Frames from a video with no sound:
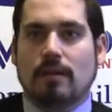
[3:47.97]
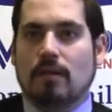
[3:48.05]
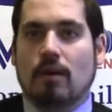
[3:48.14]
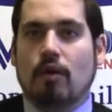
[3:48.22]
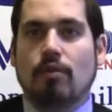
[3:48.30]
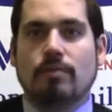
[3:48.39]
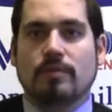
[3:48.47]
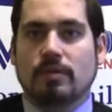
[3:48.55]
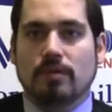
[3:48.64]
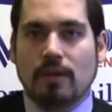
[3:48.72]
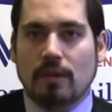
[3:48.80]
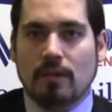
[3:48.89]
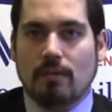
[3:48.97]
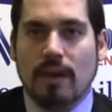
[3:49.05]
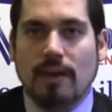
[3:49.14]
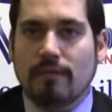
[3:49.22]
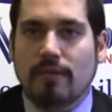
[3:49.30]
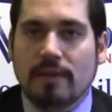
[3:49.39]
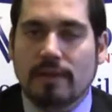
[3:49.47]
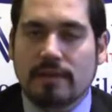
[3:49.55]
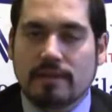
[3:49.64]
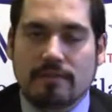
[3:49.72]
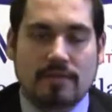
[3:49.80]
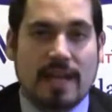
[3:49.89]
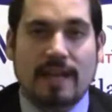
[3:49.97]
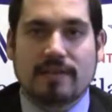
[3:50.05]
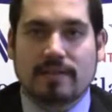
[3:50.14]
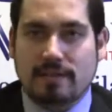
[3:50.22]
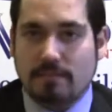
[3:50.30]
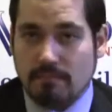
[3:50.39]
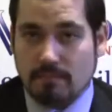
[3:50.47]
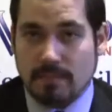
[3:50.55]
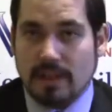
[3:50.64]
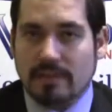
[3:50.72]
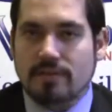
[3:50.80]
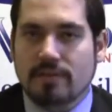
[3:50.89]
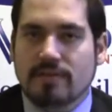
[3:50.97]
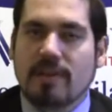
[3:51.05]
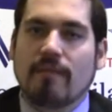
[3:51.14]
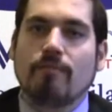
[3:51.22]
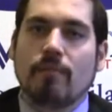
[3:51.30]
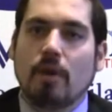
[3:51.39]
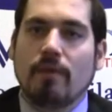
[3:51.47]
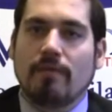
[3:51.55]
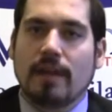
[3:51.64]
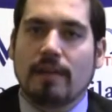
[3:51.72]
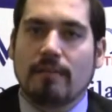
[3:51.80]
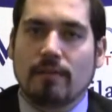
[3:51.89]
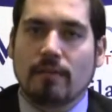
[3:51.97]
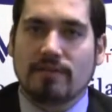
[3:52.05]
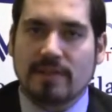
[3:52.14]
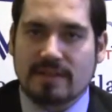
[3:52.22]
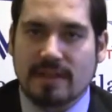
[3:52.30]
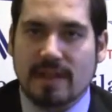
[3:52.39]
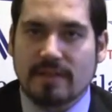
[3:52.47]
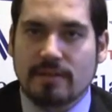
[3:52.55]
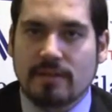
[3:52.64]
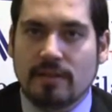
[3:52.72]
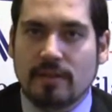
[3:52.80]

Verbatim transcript: homes or whatever it takes to get yourself motivated for success.